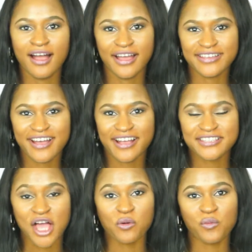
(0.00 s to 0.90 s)
Hi
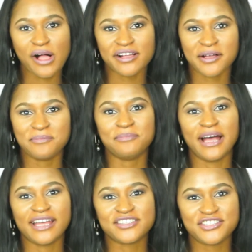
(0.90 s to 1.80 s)
guys, welcome
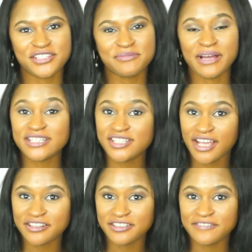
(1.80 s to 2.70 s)
back to my
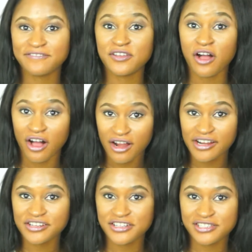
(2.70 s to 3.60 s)
channel. If you are
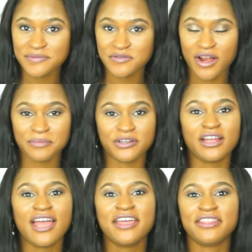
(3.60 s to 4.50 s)
a new subscriber,
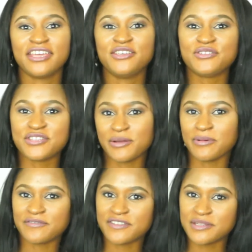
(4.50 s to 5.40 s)
thank you so
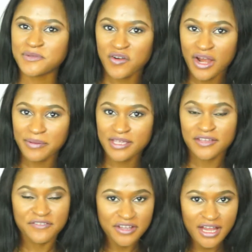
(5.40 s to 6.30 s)
much for subscribing.
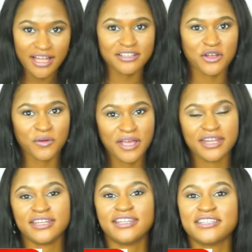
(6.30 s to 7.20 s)
If you're not, go
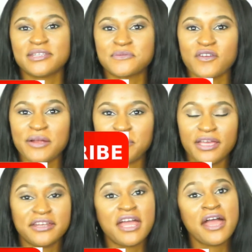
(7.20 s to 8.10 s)
ahead and hit the subscribe
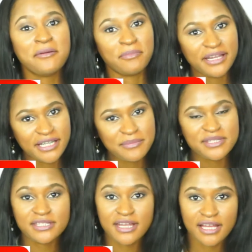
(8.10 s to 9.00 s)
button. My name
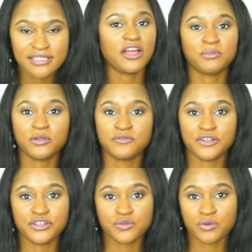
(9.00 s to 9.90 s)
is Annette. I upload
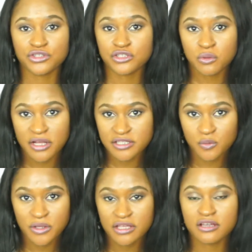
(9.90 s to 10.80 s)
videos once or twice a
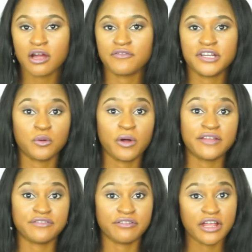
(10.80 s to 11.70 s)
week covering a
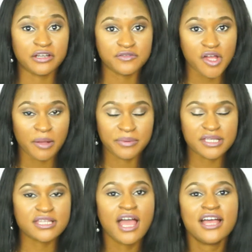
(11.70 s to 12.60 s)
wide variety of
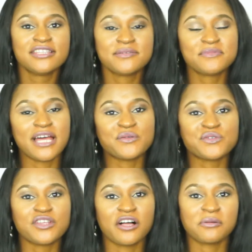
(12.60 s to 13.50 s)
topics. Sometimes we
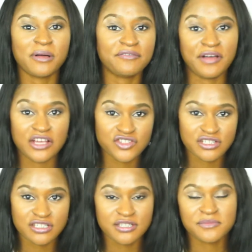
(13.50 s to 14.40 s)
talk about
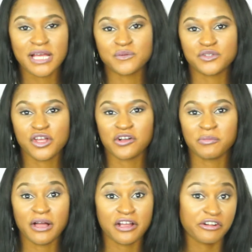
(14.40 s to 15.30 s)
fashion, sometimes we talk
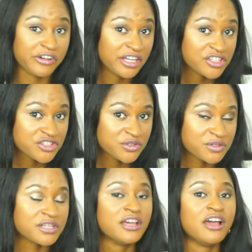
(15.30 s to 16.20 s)
about career
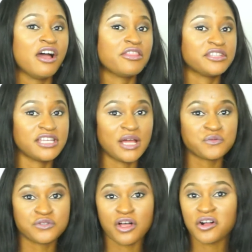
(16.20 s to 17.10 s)
issues, other times
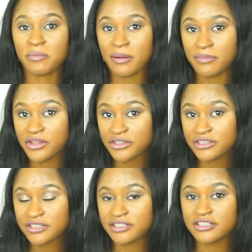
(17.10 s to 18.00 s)
we talk about
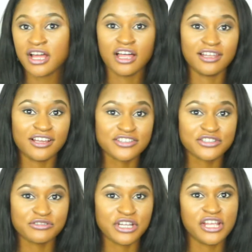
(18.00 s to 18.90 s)
motherhood,
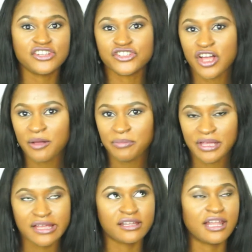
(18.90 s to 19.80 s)
luxury,
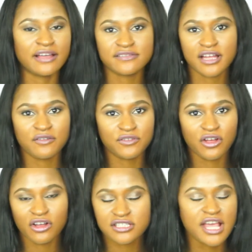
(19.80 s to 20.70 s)
shopping, lifestyle
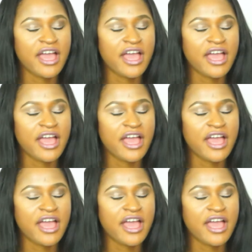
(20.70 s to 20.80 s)
vlogs,